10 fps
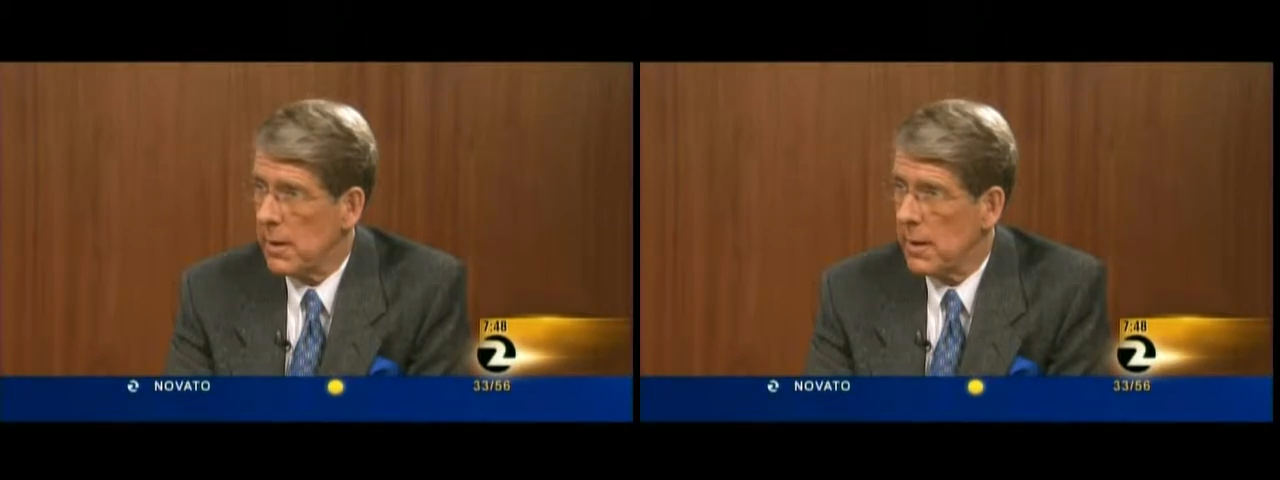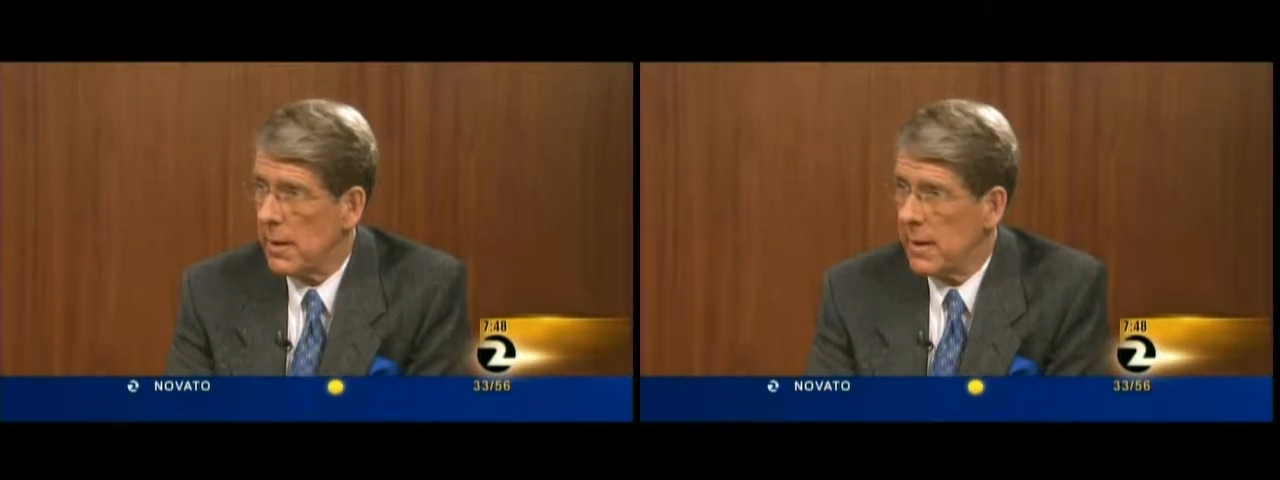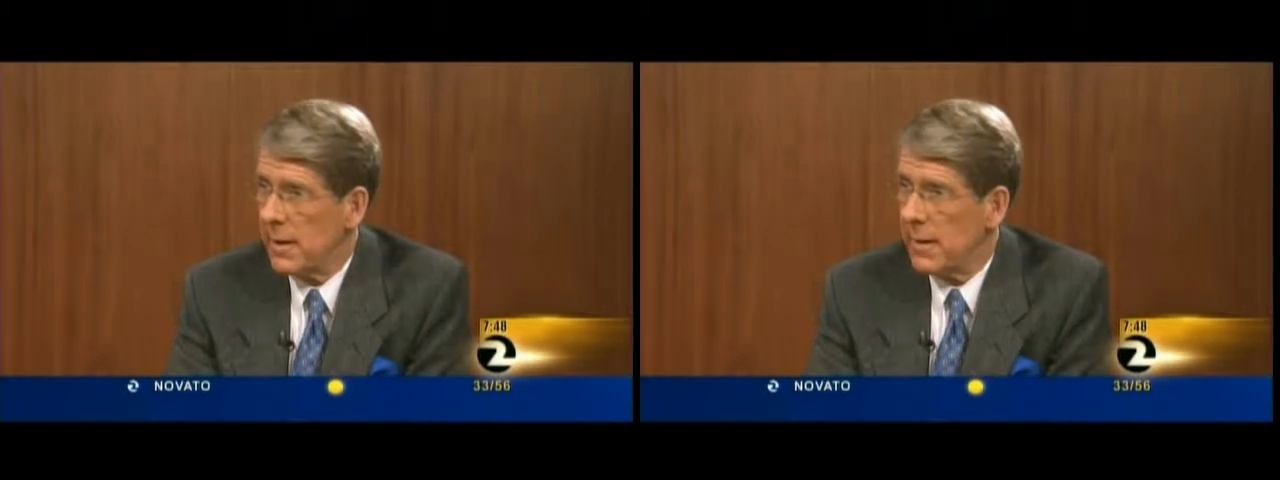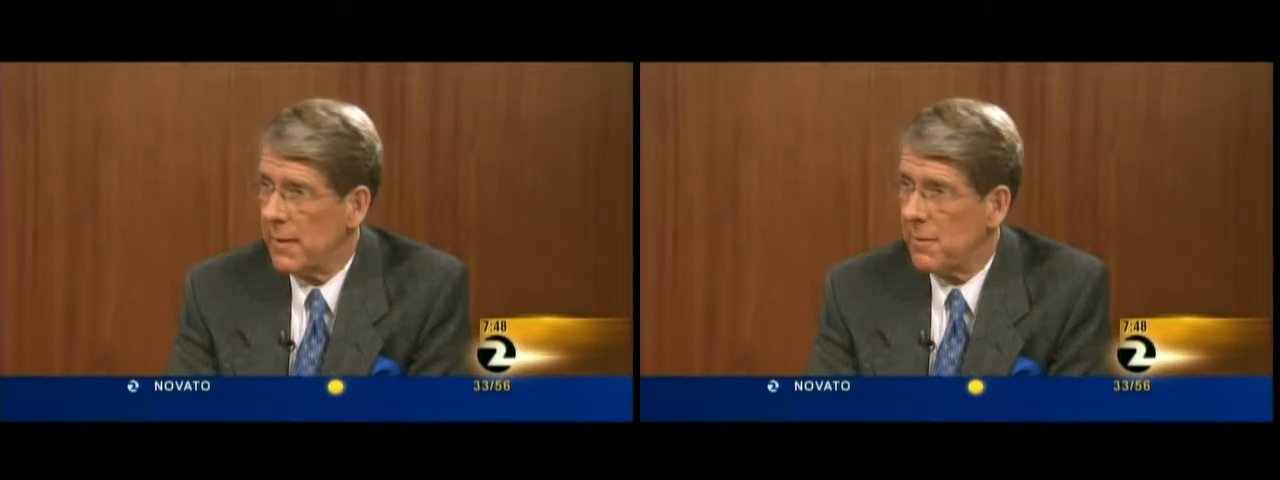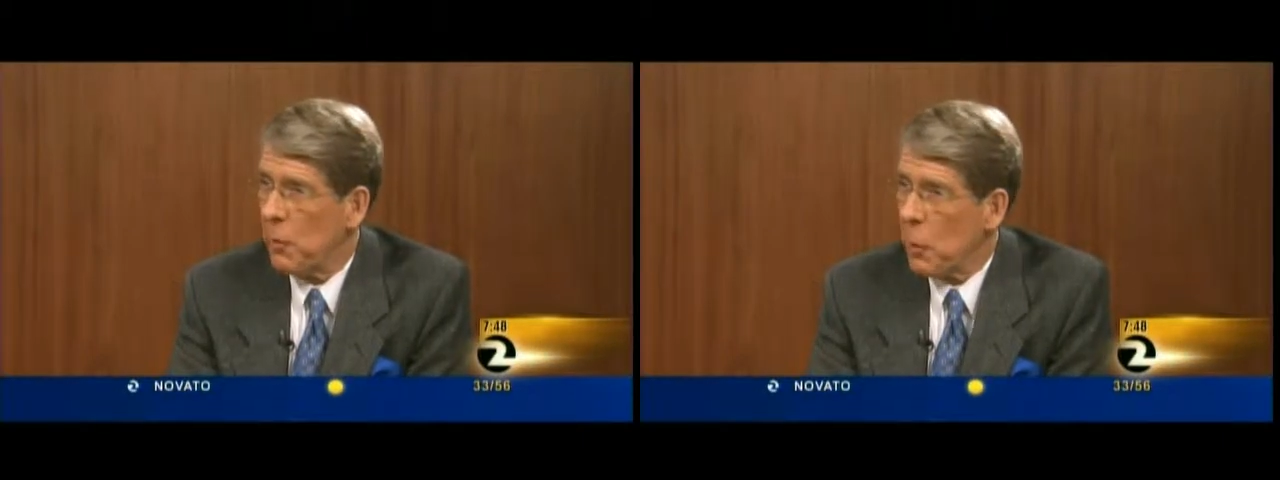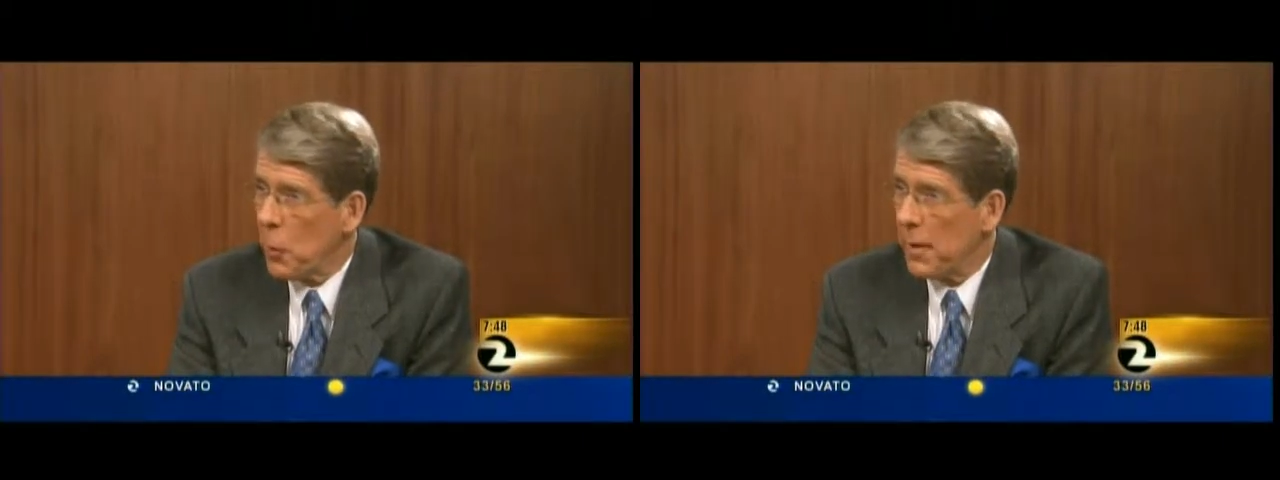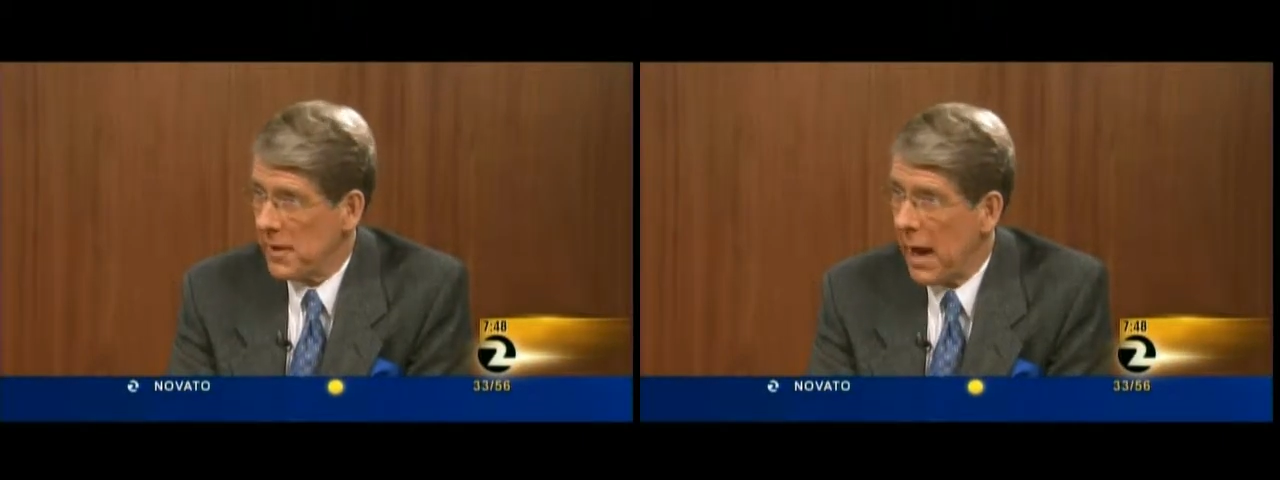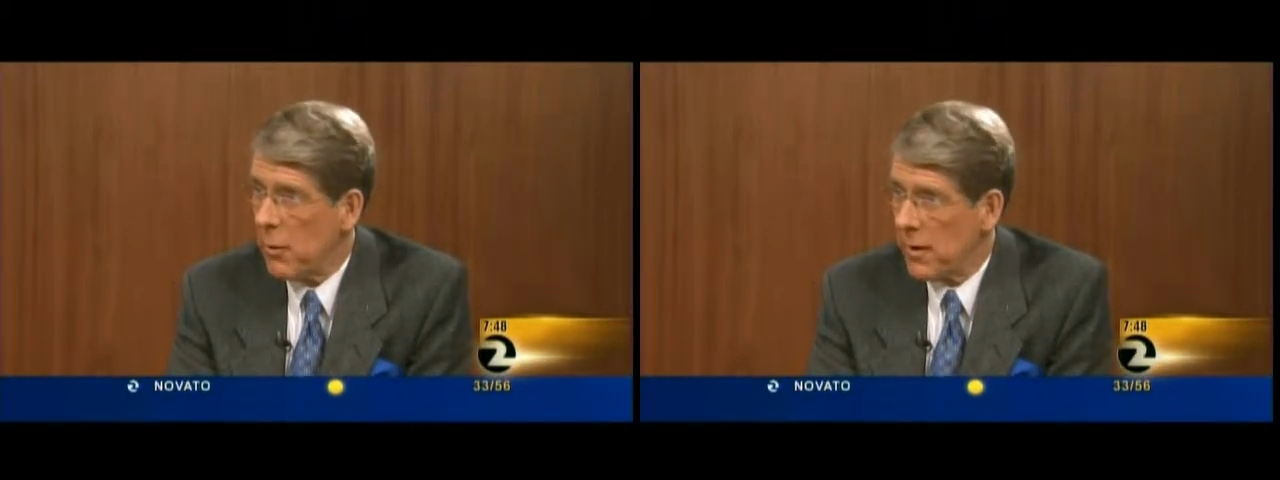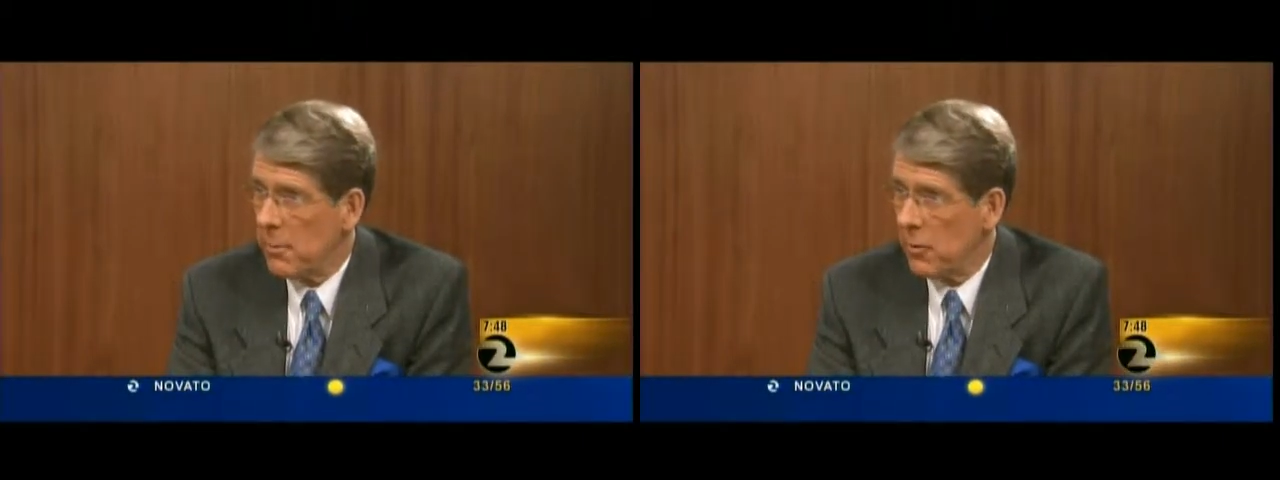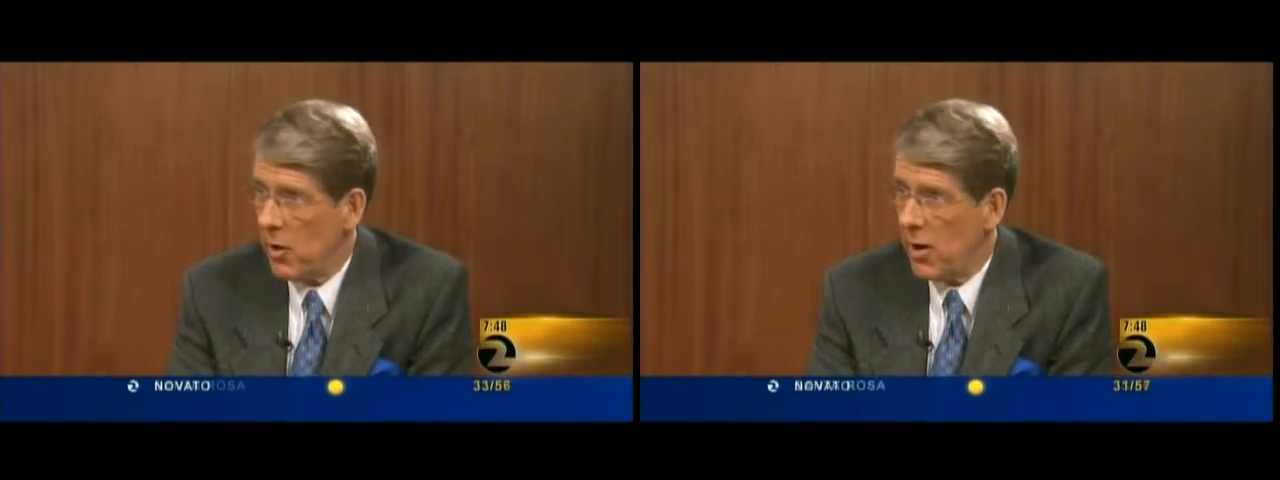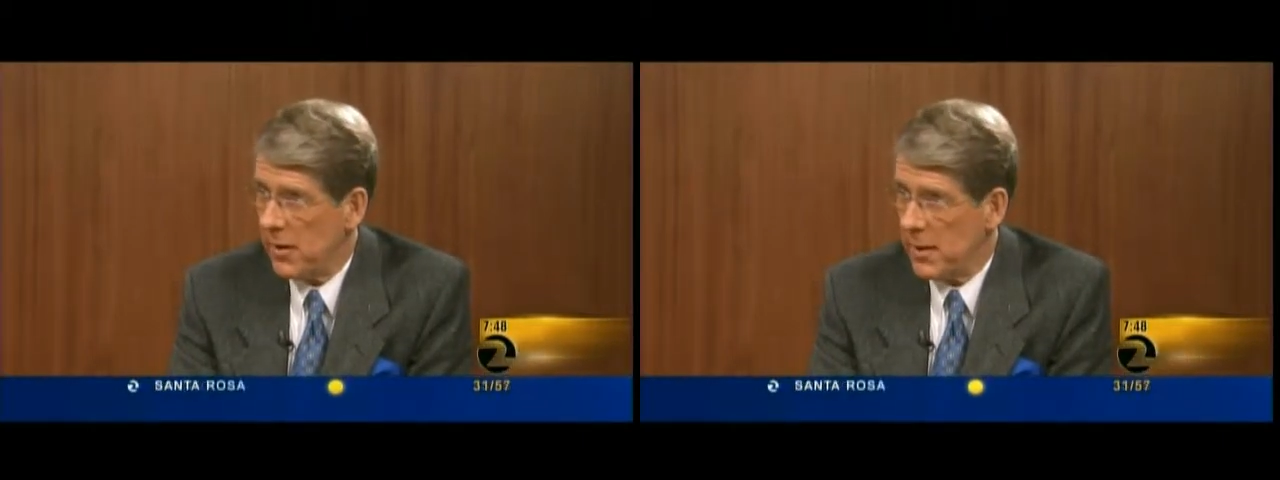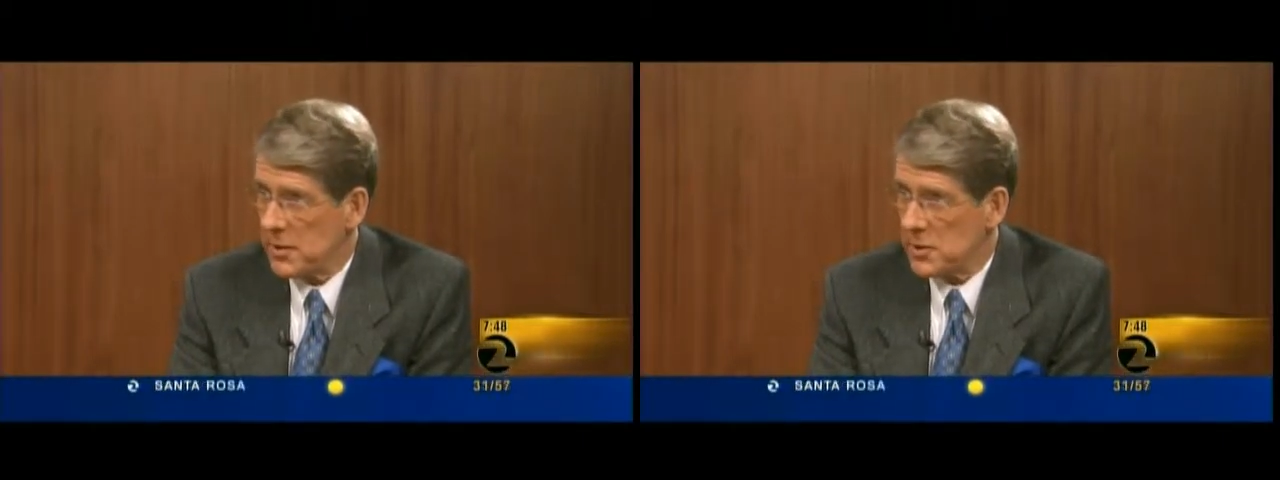for what the outcome of all this.